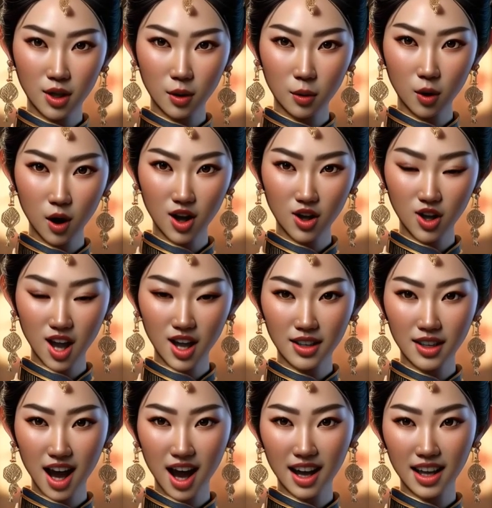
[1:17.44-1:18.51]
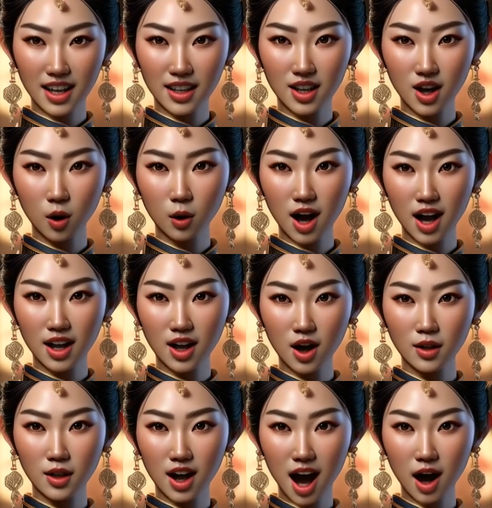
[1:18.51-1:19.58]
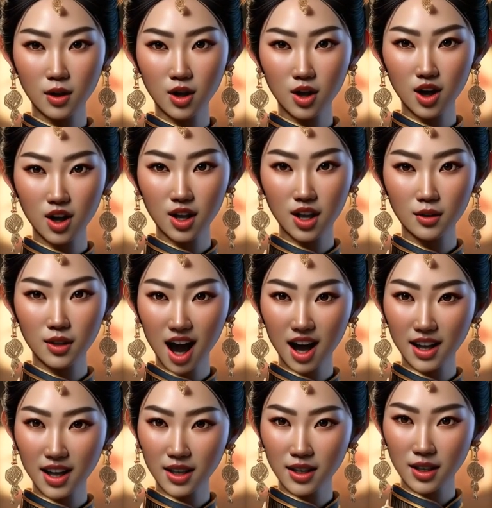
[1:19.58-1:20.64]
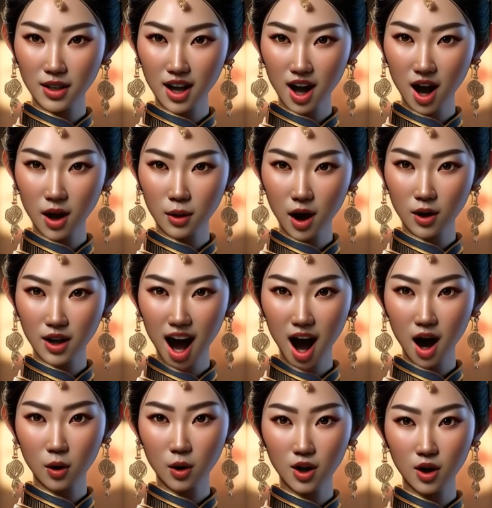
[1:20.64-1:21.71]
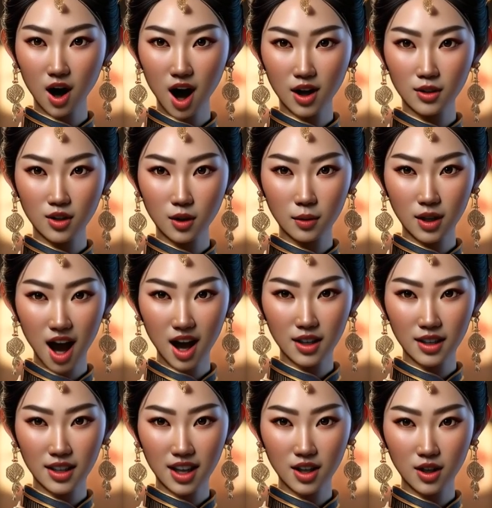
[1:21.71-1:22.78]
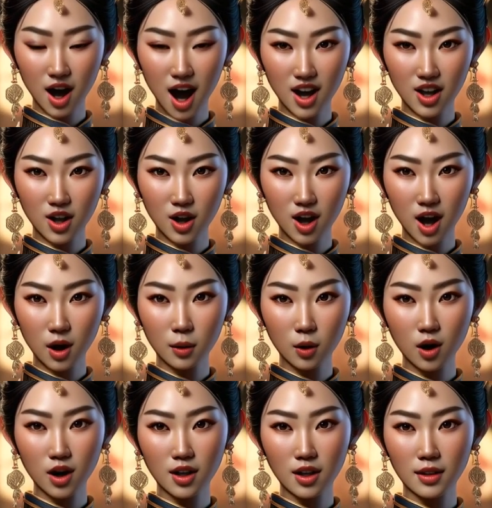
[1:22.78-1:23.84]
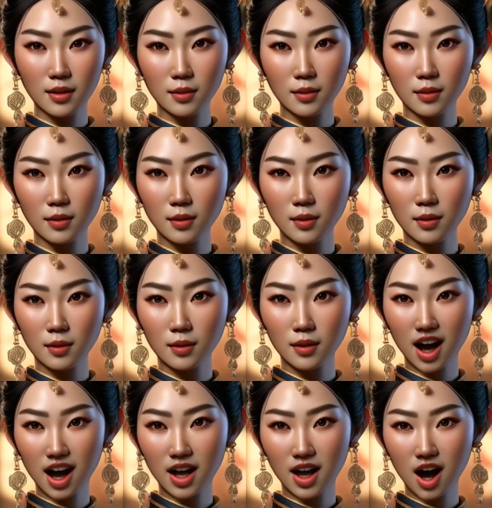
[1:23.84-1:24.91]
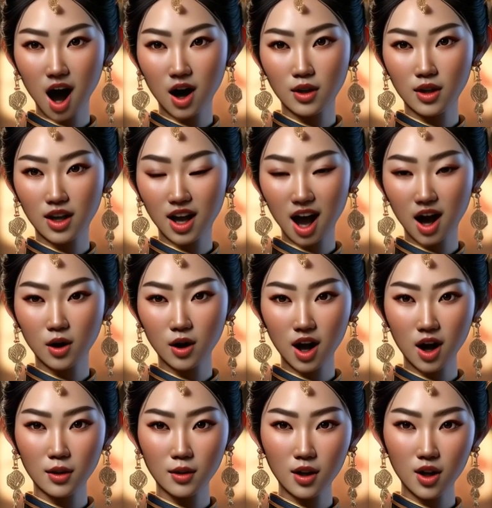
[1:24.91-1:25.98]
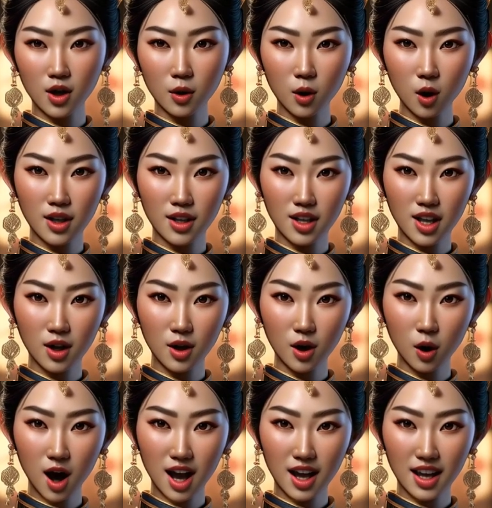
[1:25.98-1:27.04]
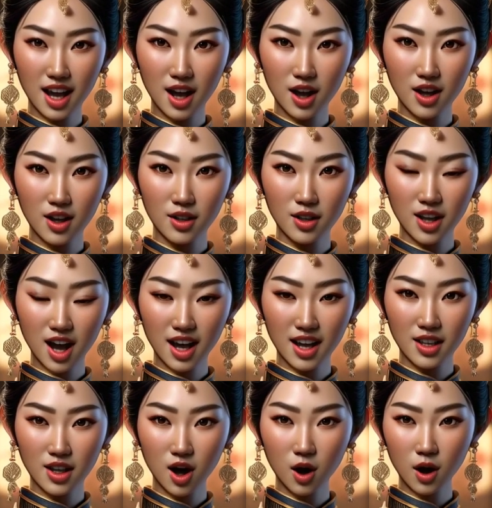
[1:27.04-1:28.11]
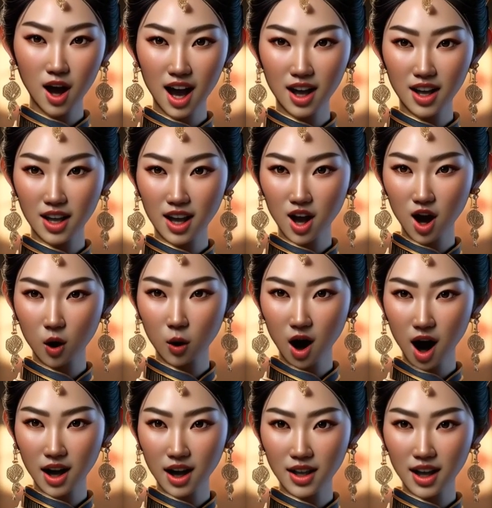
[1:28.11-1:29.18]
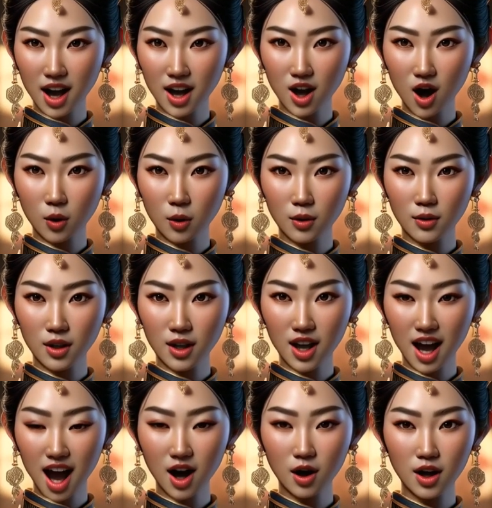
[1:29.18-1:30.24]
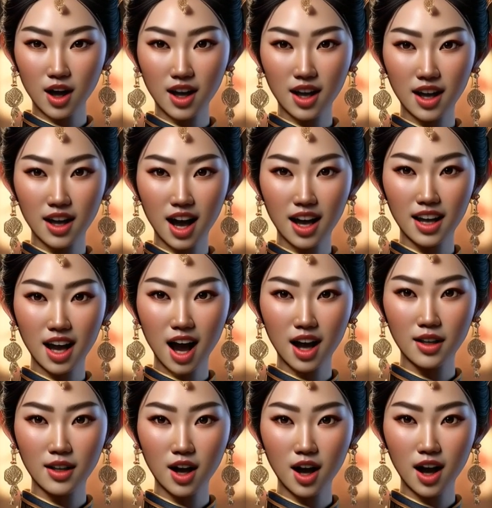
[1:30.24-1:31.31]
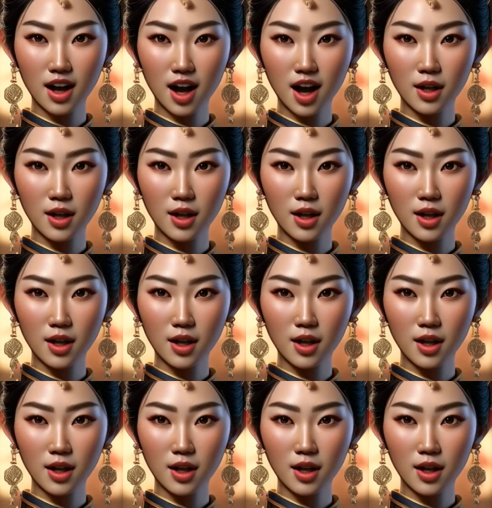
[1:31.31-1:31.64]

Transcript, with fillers: The project site is located on the outskirts of Dallas, about an hour drive from Dallas International Airport. It covers an area of 2.08 acres and is located in a quiet and noble villa area in Itasca,